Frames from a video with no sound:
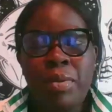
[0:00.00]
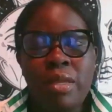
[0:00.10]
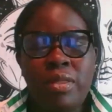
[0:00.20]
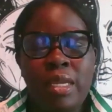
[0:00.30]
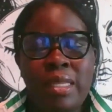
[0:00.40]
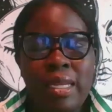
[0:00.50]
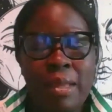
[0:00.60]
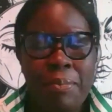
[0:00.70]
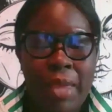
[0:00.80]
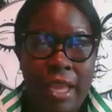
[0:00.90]
a thing that
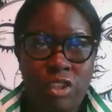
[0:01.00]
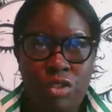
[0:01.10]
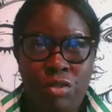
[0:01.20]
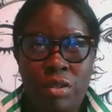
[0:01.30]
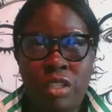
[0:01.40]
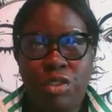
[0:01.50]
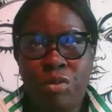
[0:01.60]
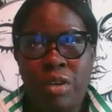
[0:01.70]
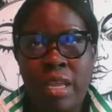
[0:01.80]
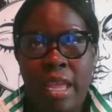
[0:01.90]
impacts you during this
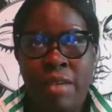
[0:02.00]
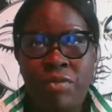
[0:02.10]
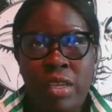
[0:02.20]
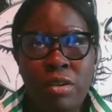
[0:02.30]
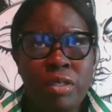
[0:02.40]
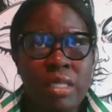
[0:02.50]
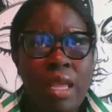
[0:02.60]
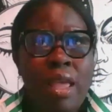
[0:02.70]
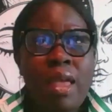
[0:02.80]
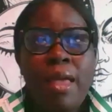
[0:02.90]
2.5 years.
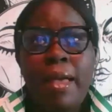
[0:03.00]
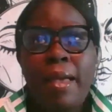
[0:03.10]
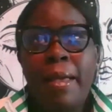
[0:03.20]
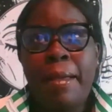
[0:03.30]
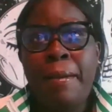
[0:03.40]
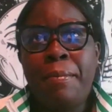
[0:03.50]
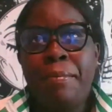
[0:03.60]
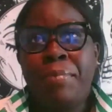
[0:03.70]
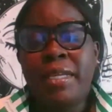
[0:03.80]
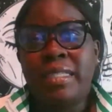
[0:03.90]

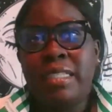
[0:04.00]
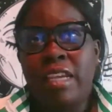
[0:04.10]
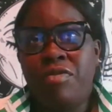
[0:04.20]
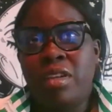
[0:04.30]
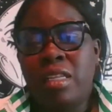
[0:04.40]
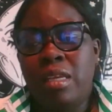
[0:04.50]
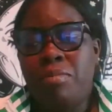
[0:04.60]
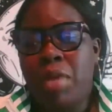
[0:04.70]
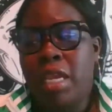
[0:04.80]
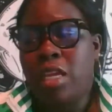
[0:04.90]
But definitely
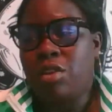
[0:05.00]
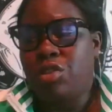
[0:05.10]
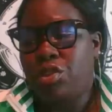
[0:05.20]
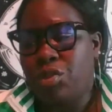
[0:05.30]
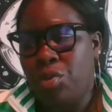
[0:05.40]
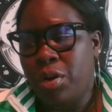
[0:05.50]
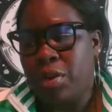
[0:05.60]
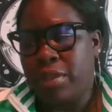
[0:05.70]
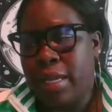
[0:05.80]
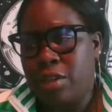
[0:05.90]
making sure
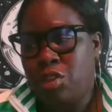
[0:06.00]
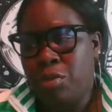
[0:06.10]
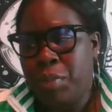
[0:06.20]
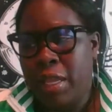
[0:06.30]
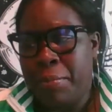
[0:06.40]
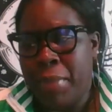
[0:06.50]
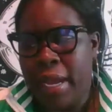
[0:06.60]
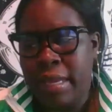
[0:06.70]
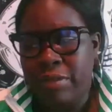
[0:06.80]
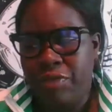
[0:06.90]
that you're being
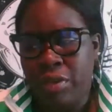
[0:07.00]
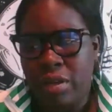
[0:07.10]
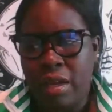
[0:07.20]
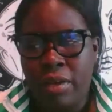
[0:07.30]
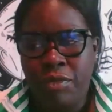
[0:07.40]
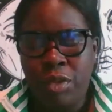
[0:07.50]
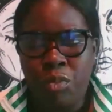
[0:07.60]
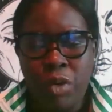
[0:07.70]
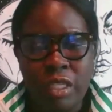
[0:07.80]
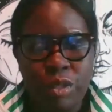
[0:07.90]
mindful of the
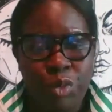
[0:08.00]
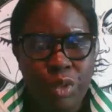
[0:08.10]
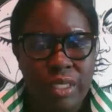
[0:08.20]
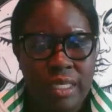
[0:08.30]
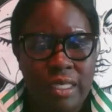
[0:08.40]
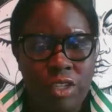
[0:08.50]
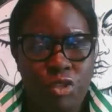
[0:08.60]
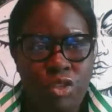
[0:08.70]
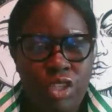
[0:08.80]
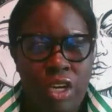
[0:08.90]
resources that
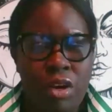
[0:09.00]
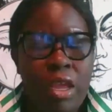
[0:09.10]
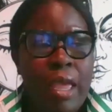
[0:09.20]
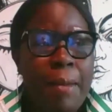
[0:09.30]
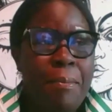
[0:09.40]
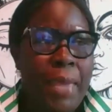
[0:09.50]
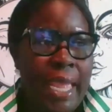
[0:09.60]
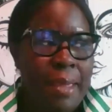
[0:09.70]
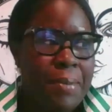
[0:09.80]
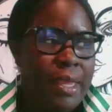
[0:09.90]
you share.
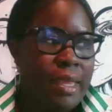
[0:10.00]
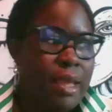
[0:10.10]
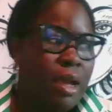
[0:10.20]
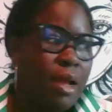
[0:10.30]
Maybe